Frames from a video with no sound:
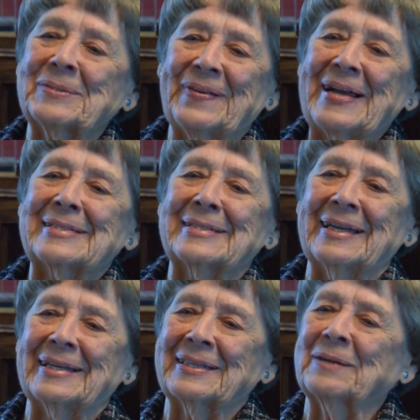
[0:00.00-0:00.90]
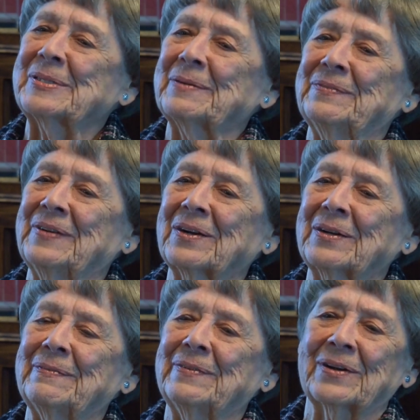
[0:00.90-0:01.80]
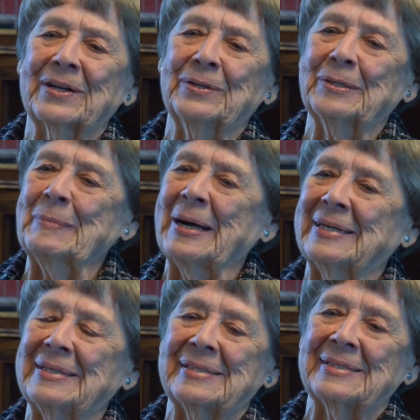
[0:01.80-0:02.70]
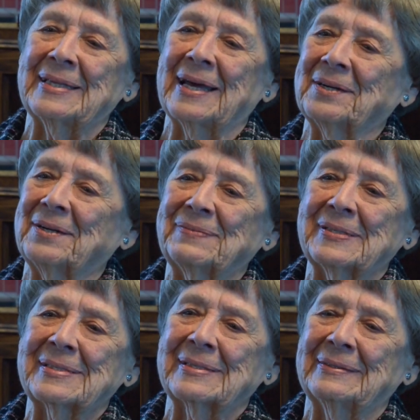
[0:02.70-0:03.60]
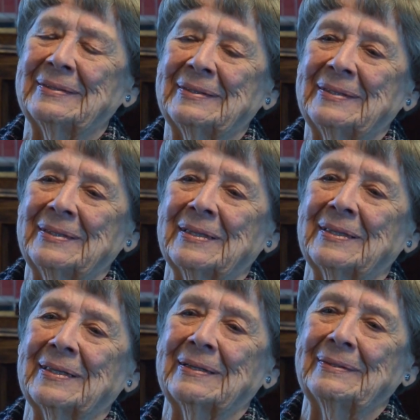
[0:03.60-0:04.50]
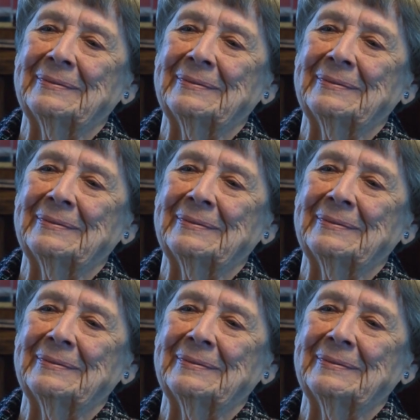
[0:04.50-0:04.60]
it was fascinating. There were some very, very good minds in that office. Do you remember